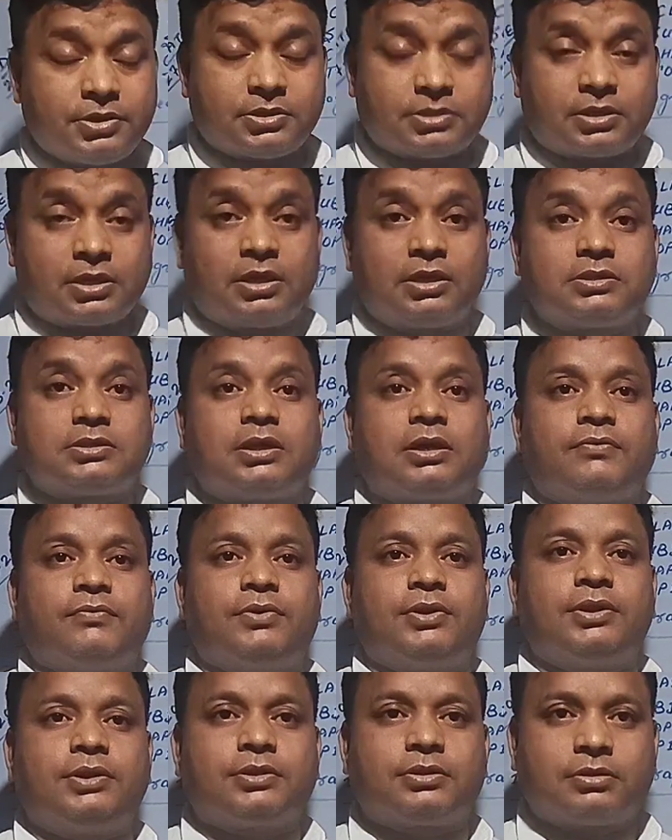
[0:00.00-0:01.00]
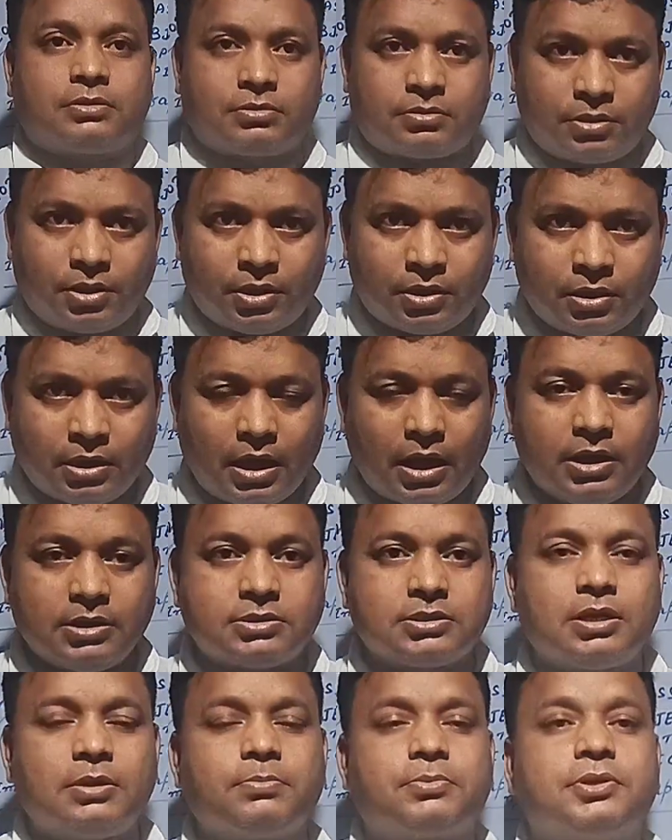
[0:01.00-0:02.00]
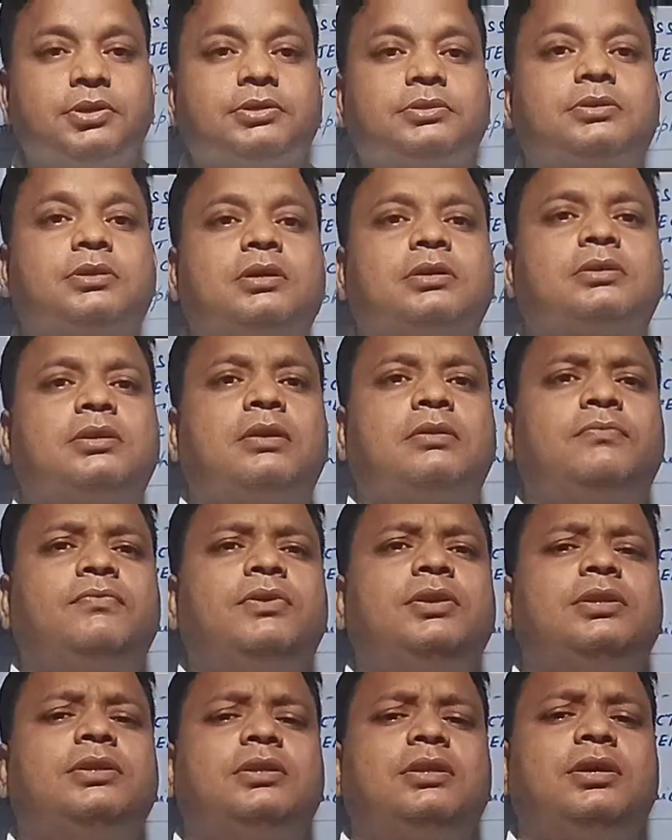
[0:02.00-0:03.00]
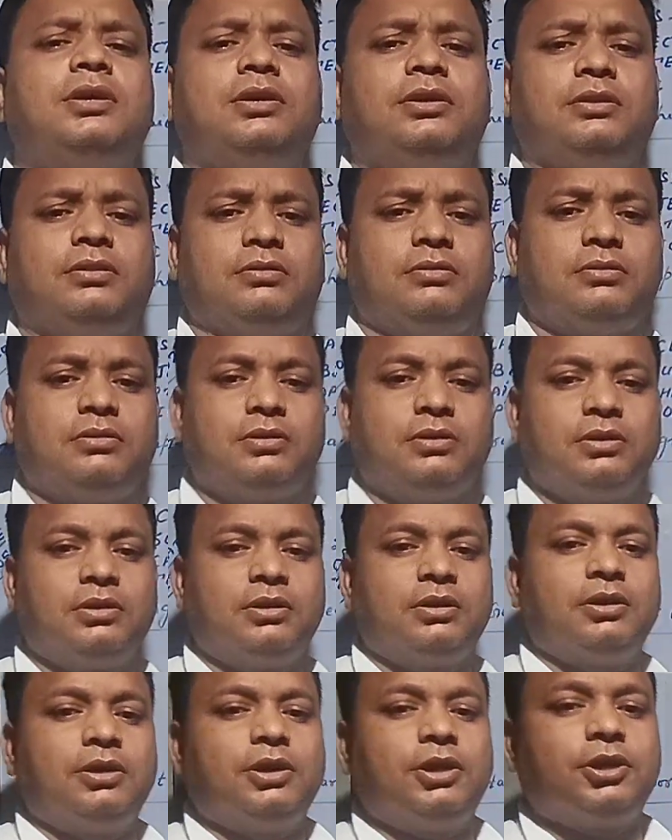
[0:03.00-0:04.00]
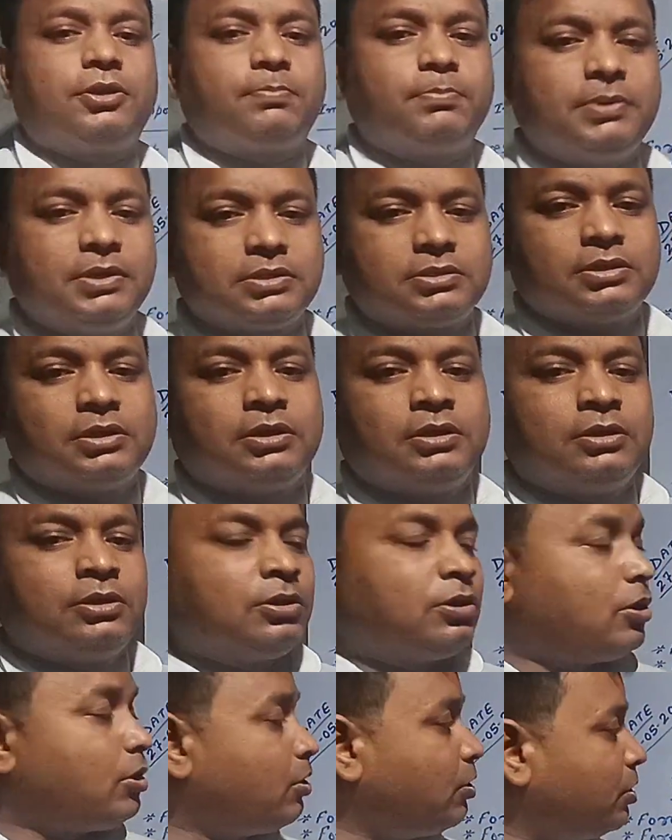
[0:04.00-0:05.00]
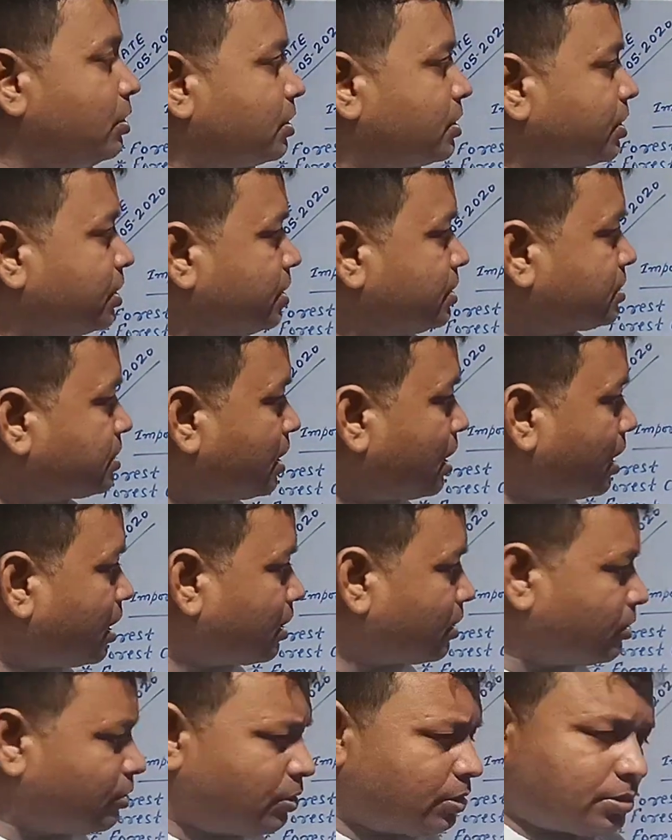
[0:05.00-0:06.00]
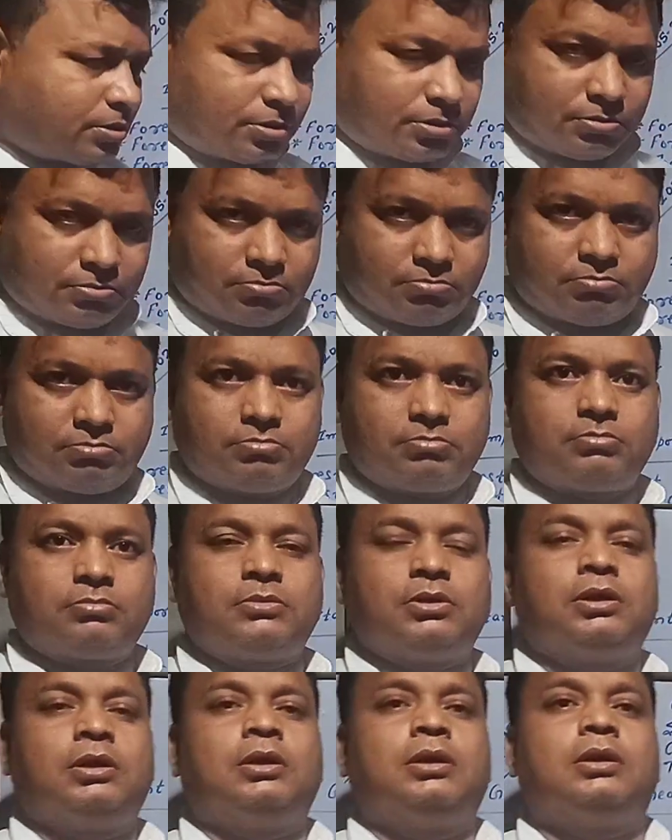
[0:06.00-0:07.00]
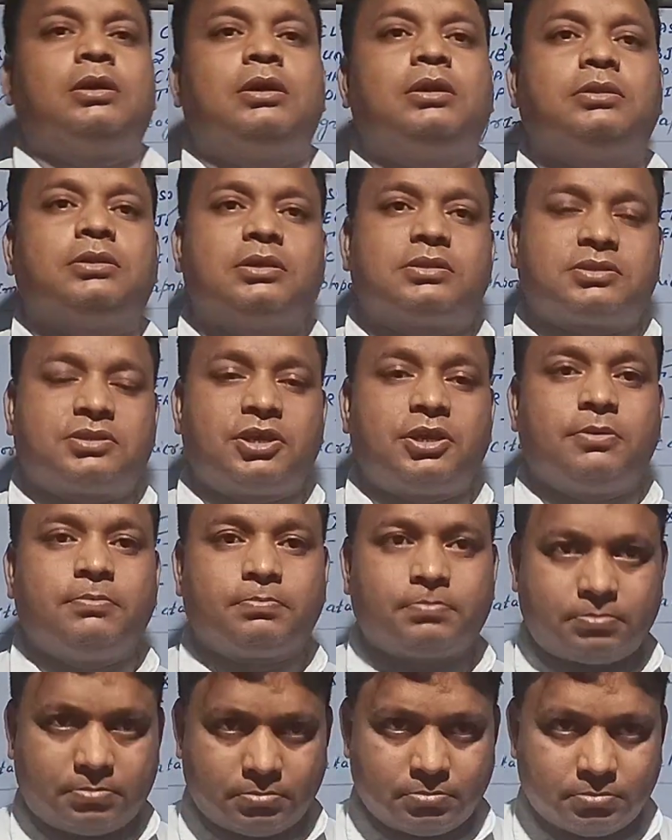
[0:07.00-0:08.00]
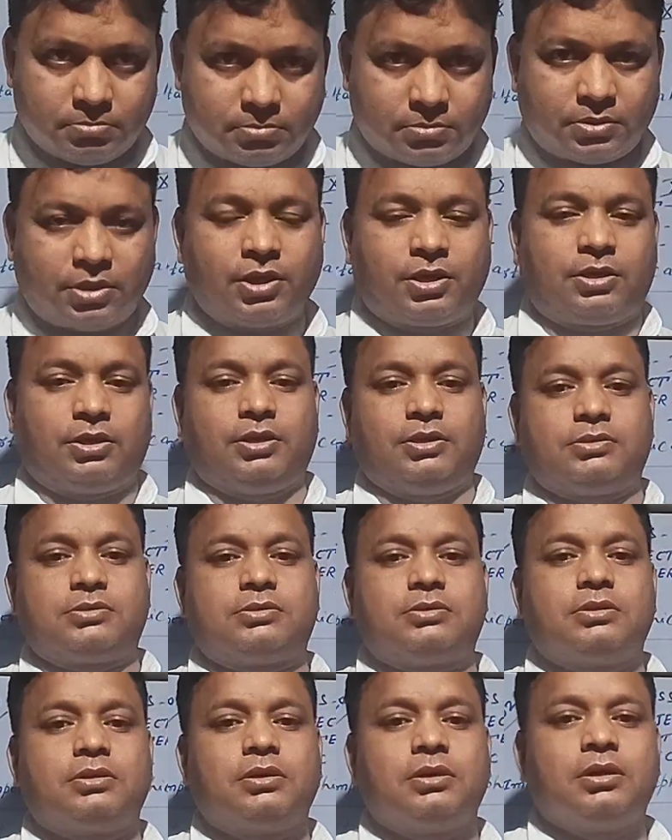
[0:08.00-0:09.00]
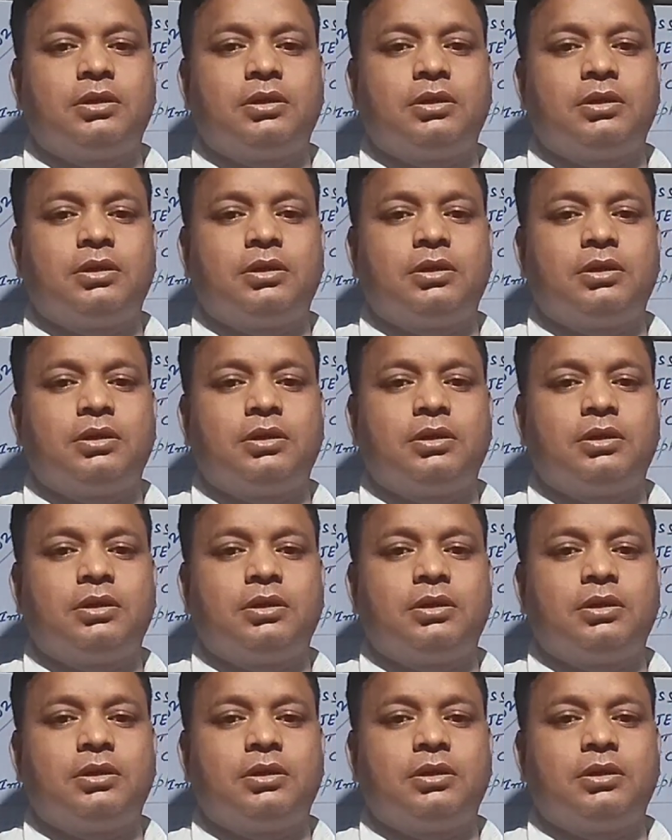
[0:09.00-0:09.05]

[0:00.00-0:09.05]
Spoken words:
trunks are very thick and some trees trunks are very thin. It means all trees are not in the same thickness.